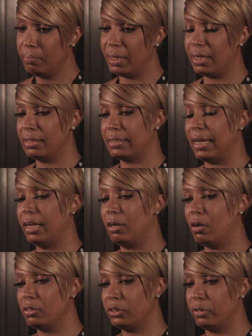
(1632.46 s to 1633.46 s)
because I had
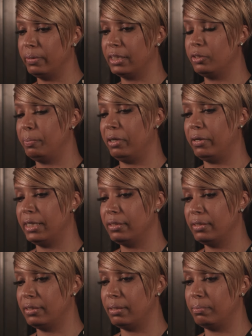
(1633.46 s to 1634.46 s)
also
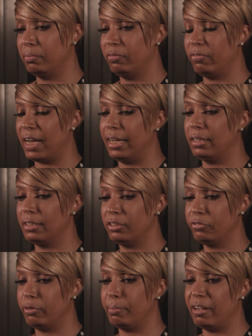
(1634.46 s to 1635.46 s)
experienced some
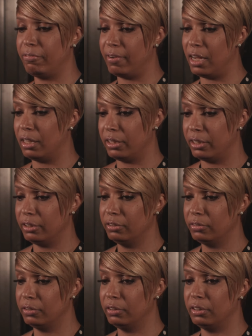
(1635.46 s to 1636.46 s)
violence from my father.
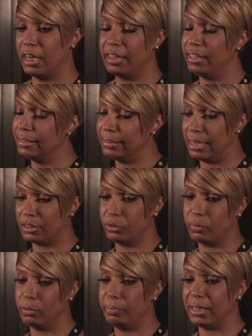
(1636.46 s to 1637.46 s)
Nothing
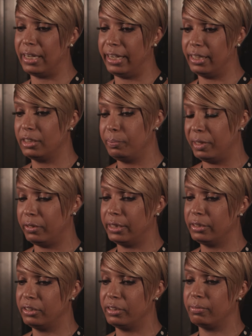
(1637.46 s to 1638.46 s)
sexual, but I
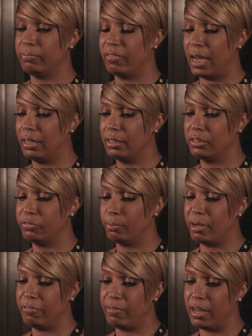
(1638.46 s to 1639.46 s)
experienced some violence
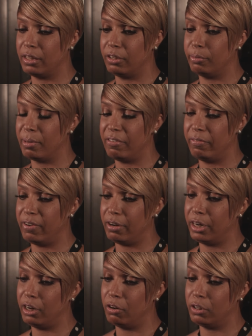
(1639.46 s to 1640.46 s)
from my father in my
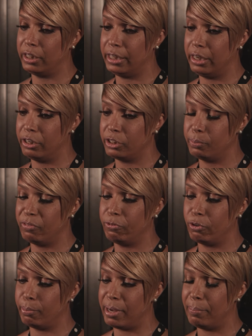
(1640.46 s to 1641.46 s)
very early years
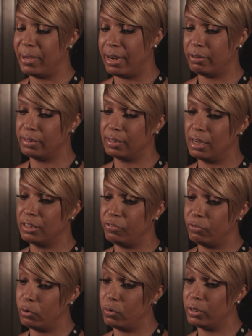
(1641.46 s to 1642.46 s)
before my parents got
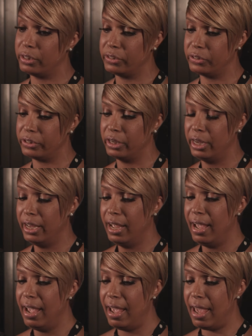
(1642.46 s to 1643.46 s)
divorced.
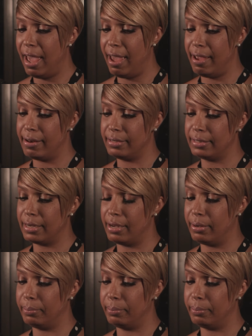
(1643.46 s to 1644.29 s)
And